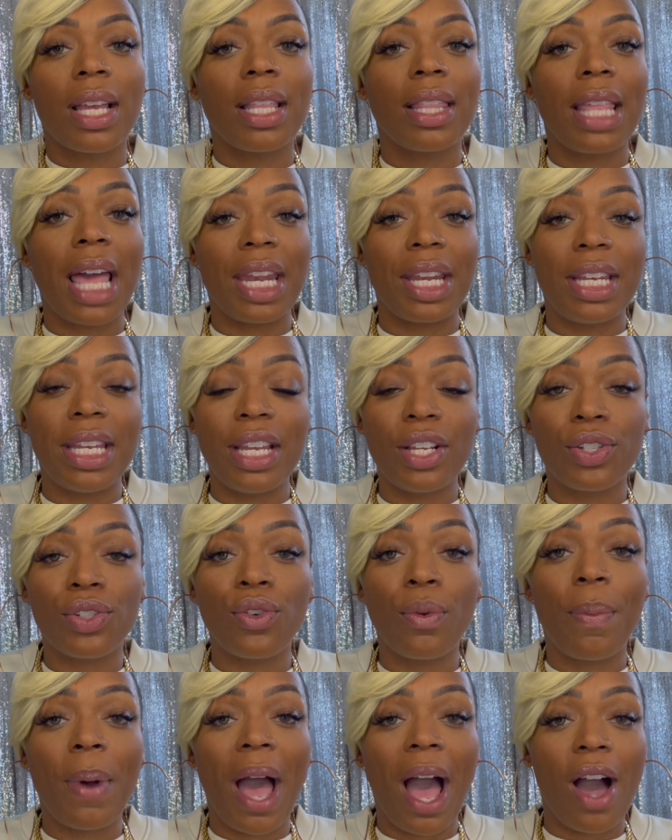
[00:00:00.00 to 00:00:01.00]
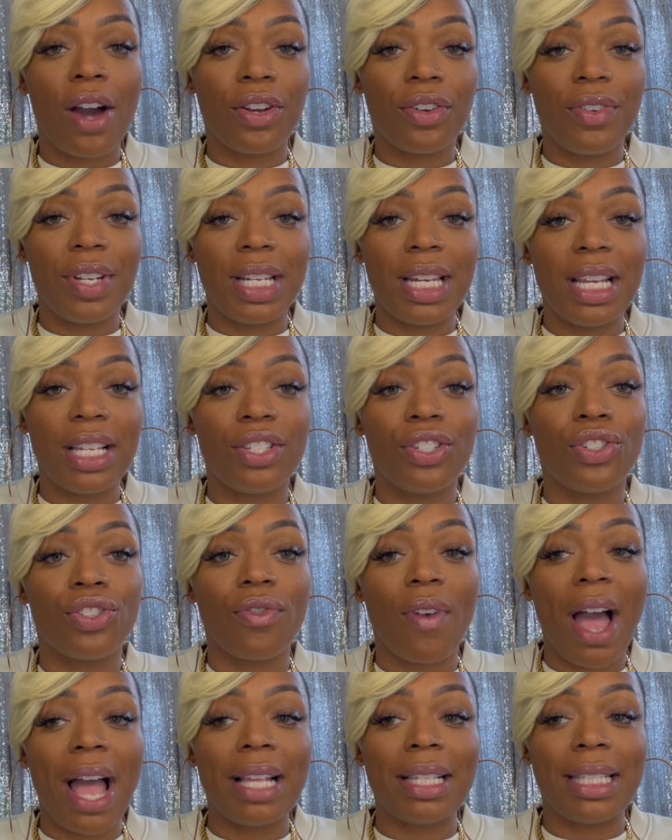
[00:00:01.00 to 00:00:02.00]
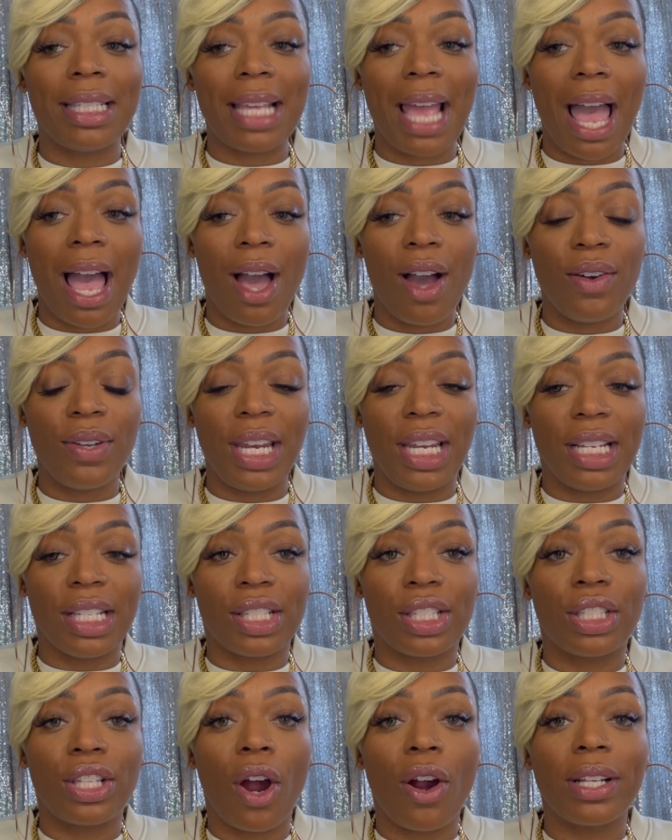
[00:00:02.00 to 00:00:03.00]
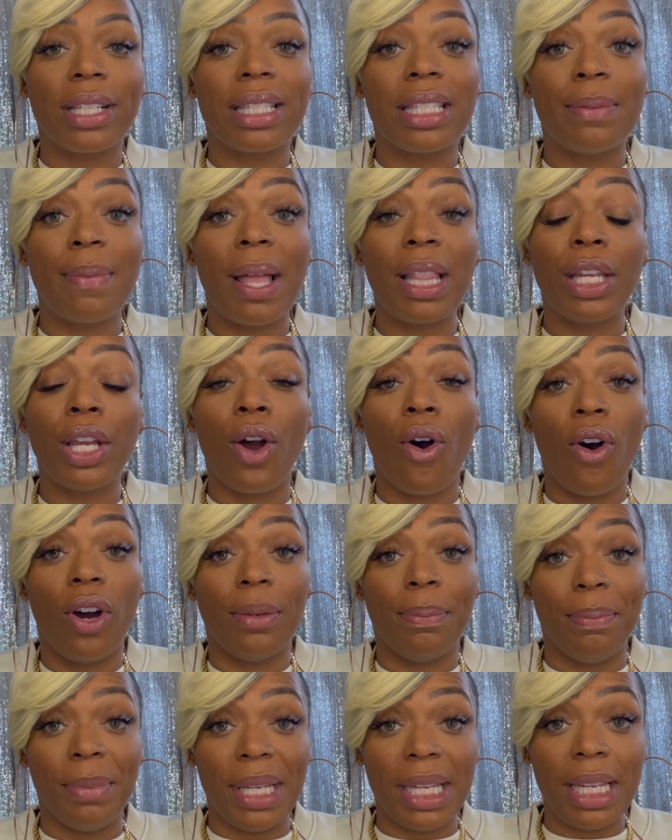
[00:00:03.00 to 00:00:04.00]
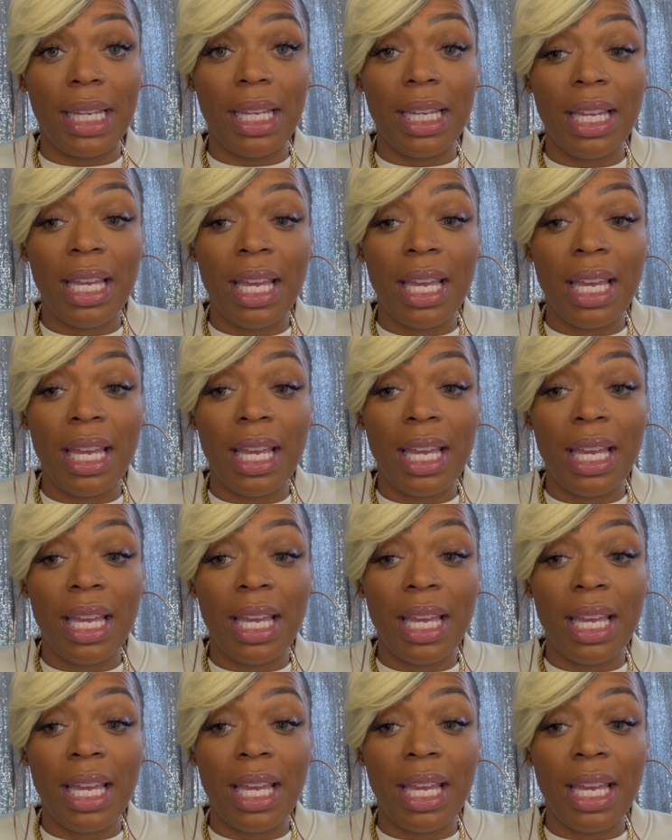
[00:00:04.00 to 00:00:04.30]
That initial powderiness dries down and it starts smelling on me.